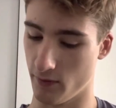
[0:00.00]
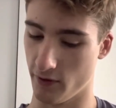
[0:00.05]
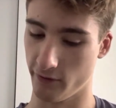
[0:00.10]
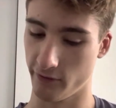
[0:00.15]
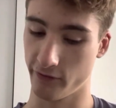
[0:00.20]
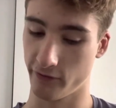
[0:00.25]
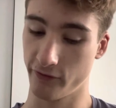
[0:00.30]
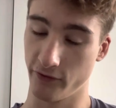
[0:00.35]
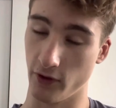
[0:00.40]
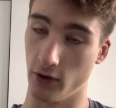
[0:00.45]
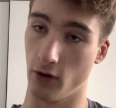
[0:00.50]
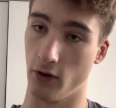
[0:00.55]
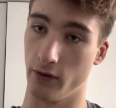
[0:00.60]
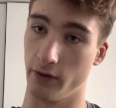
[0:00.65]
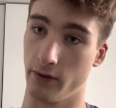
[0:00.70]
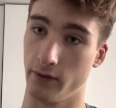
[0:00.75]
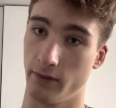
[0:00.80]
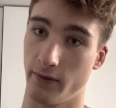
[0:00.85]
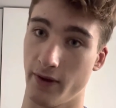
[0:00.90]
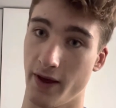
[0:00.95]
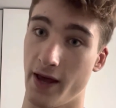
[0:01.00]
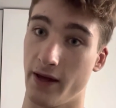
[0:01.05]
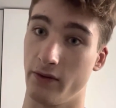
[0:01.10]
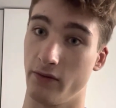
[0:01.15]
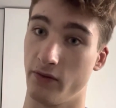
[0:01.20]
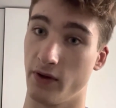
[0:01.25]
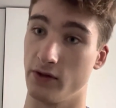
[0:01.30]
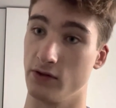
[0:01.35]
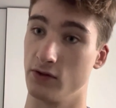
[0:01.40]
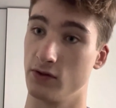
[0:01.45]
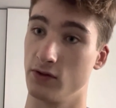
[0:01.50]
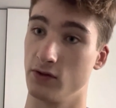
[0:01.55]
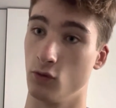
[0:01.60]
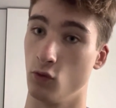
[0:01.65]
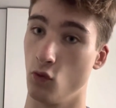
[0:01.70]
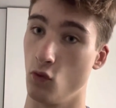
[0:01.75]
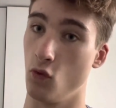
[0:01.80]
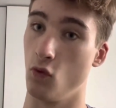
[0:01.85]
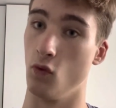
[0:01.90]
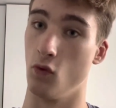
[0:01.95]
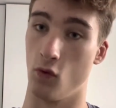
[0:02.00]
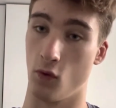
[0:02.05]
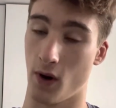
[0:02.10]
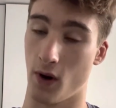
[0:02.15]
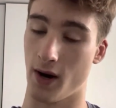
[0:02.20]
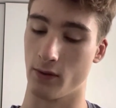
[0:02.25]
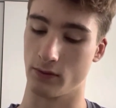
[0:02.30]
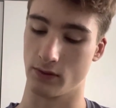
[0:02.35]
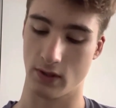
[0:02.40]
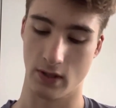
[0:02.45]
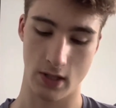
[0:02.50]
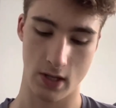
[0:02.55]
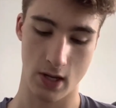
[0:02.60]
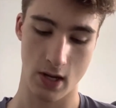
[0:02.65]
full-on air defence all around